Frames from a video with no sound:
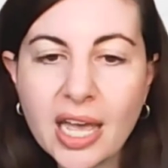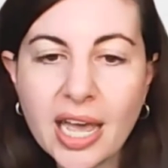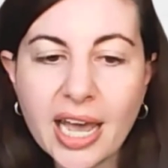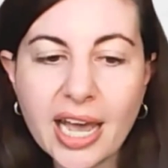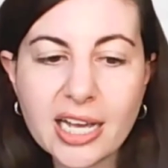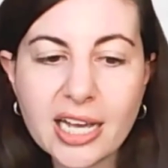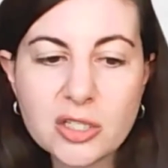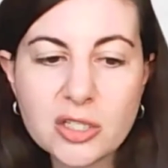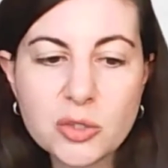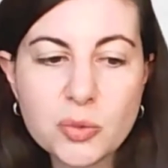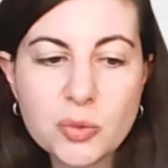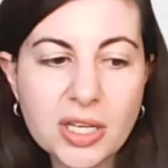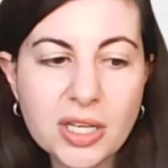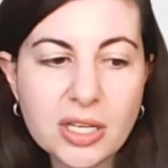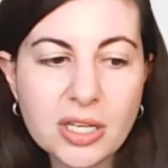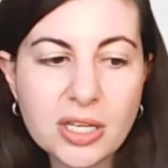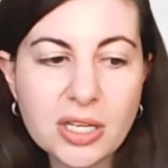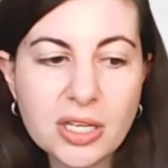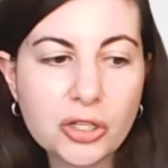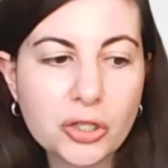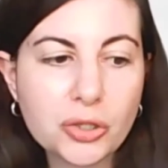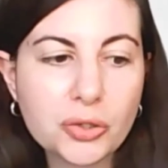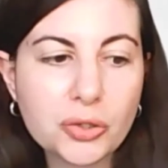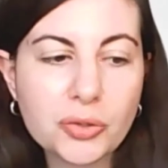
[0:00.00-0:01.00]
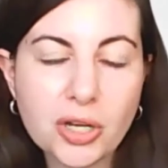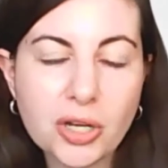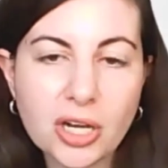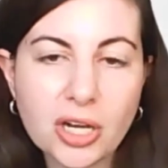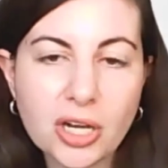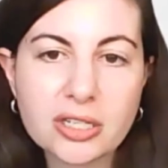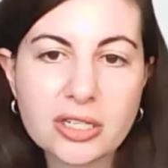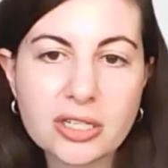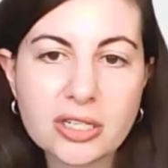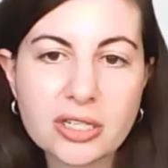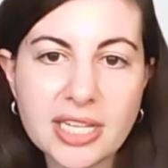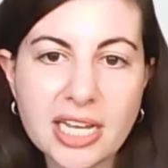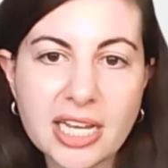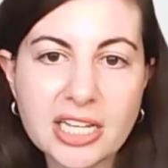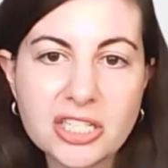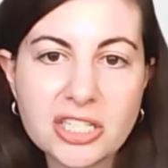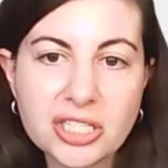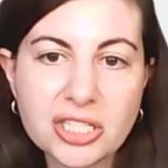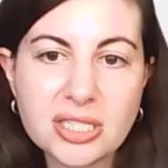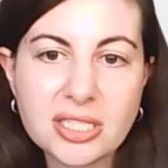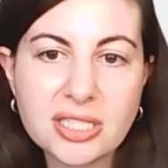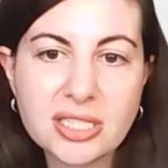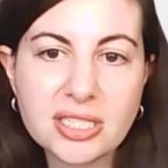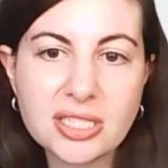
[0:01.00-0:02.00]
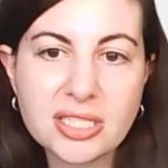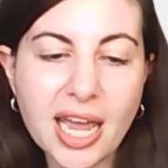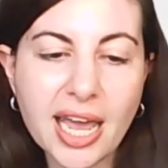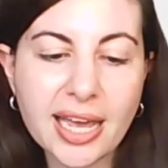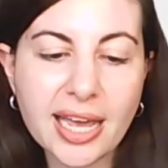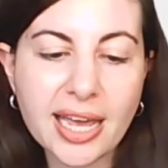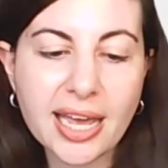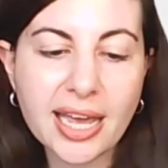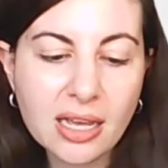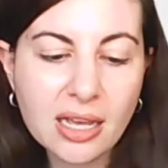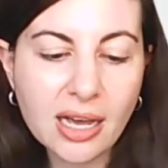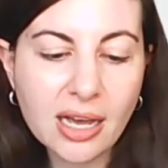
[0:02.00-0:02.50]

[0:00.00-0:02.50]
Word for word: As we conclude our sessions today,